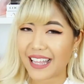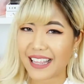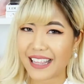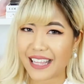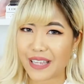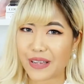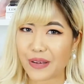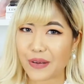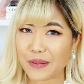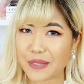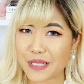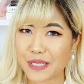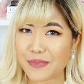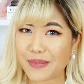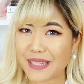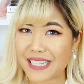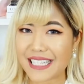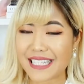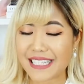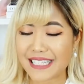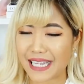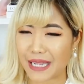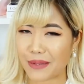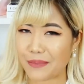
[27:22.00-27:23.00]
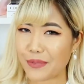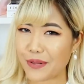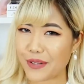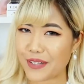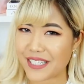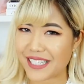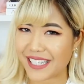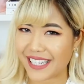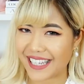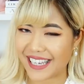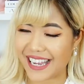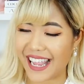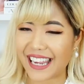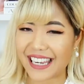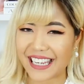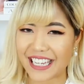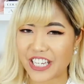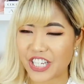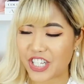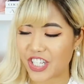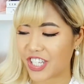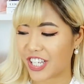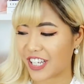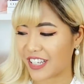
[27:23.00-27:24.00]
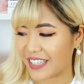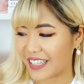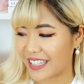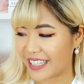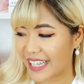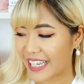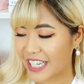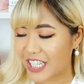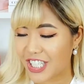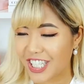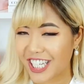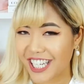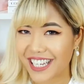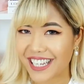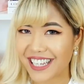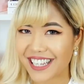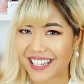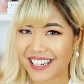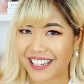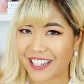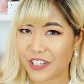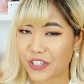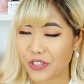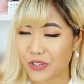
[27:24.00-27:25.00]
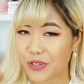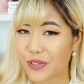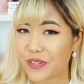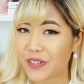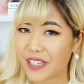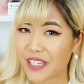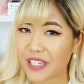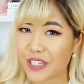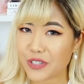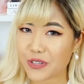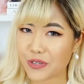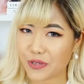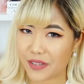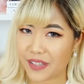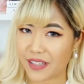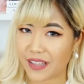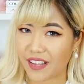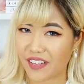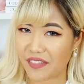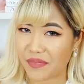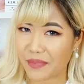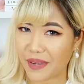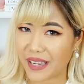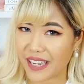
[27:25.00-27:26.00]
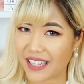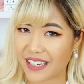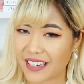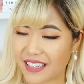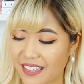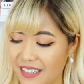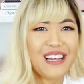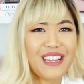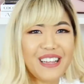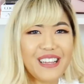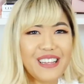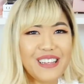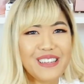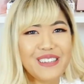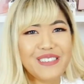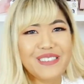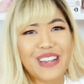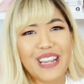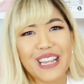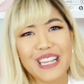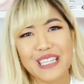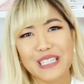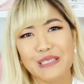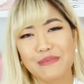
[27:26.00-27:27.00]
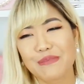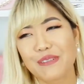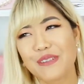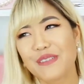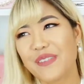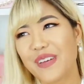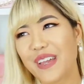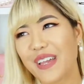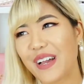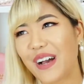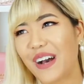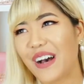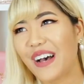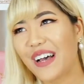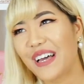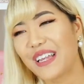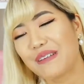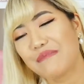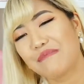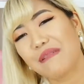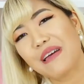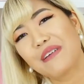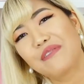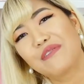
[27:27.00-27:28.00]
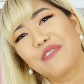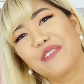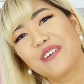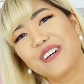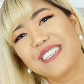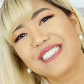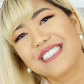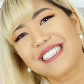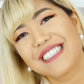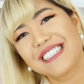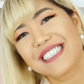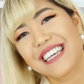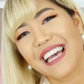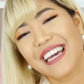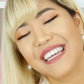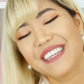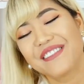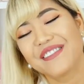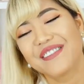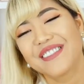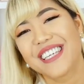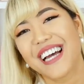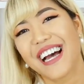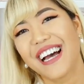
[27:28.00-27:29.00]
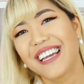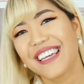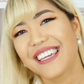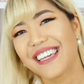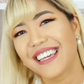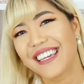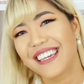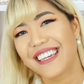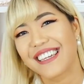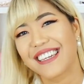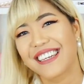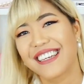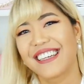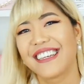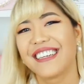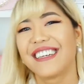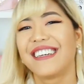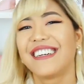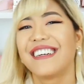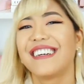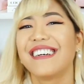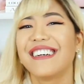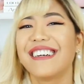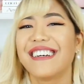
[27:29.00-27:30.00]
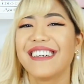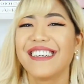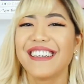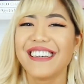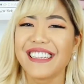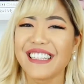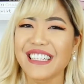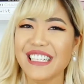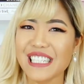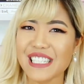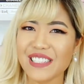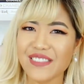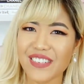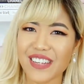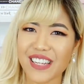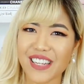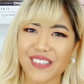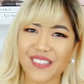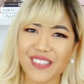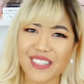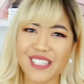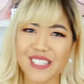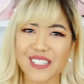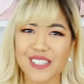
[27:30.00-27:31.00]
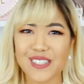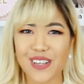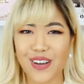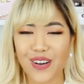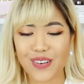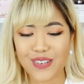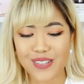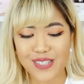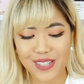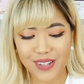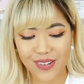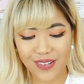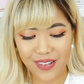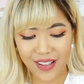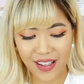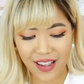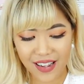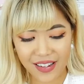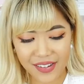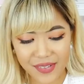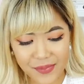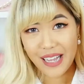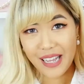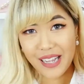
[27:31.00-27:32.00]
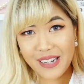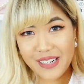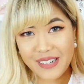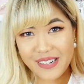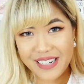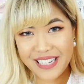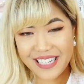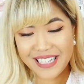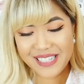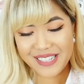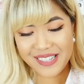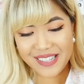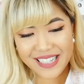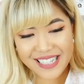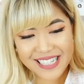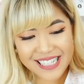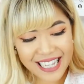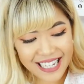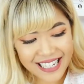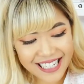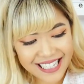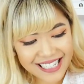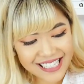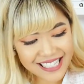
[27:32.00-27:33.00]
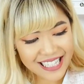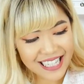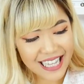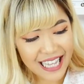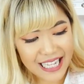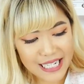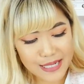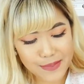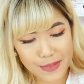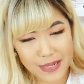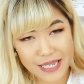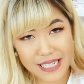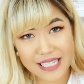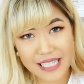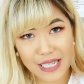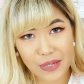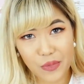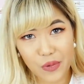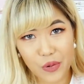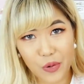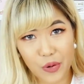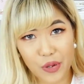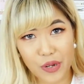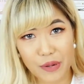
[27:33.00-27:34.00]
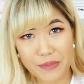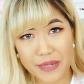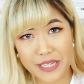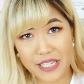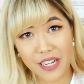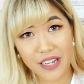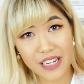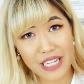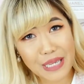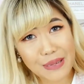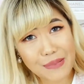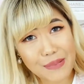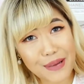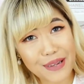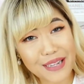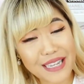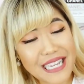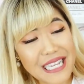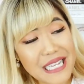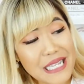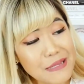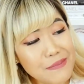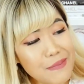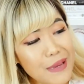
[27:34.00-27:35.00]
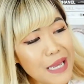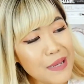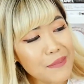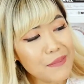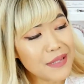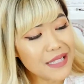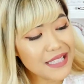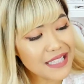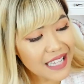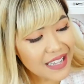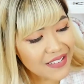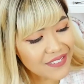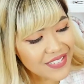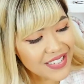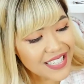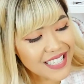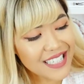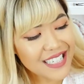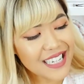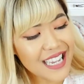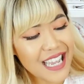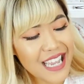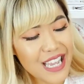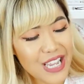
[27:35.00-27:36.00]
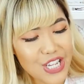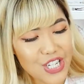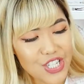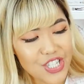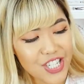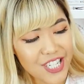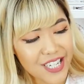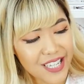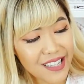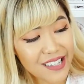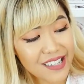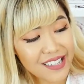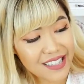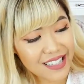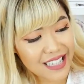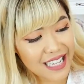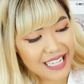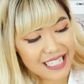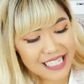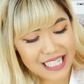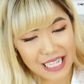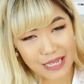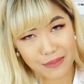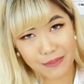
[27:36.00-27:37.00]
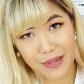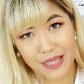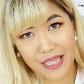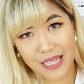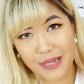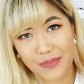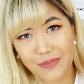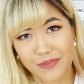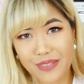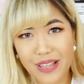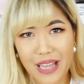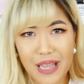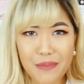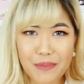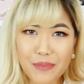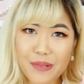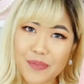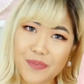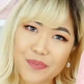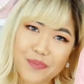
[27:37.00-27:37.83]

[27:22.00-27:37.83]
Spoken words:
like ultimate staples in any Chanel collection, and I truly, truly love mine. Alright, moving on. My voice is kind of dying. This video is so, so long. Alright, so the second to last piece that we're going to be talking about is my beloved Chanel Classic Medium Flap.